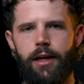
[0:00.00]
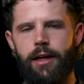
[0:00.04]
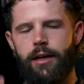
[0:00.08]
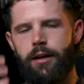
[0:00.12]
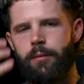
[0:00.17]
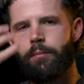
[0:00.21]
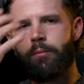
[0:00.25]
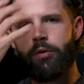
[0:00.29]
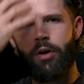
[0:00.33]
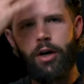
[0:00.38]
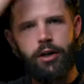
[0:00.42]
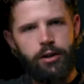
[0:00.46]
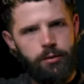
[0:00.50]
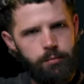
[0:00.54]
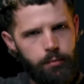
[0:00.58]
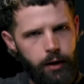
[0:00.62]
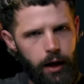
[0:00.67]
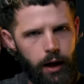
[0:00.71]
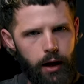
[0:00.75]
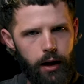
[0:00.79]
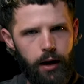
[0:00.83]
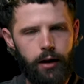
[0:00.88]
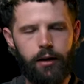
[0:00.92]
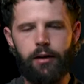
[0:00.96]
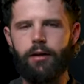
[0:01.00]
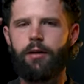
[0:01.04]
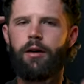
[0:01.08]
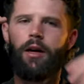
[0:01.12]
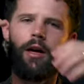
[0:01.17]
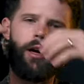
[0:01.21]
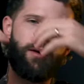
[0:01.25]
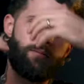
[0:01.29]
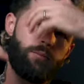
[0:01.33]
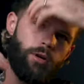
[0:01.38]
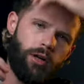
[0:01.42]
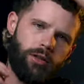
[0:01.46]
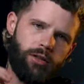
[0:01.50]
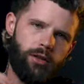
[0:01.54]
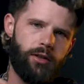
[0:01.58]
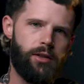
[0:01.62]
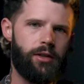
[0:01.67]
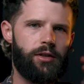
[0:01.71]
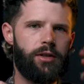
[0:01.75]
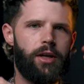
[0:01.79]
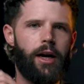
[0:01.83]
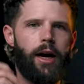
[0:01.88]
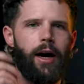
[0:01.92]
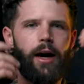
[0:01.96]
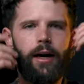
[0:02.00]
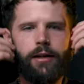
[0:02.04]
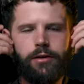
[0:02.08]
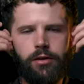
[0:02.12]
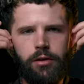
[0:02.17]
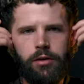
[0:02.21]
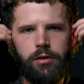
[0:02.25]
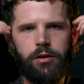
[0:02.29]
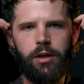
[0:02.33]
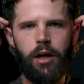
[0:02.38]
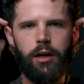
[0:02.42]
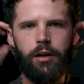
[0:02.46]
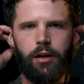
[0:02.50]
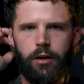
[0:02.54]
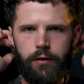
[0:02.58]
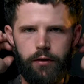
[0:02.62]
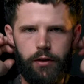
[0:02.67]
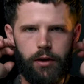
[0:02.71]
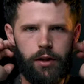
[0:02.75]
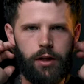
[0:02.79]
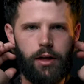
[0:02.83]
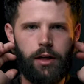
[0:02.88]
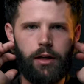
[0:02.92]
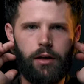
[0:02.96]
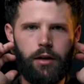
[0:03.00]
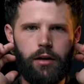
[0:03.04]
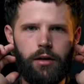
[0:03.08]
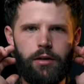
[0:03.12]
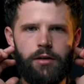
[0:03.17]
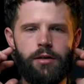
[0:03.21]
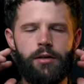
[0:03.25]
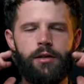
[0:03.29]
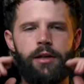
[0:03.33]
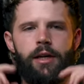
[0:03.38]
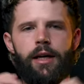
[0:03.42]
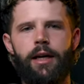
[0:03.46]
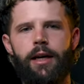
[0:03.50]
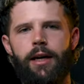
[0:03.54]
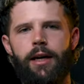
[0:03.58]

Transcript: that he can brush back, brush to the sides, tuck over the ears.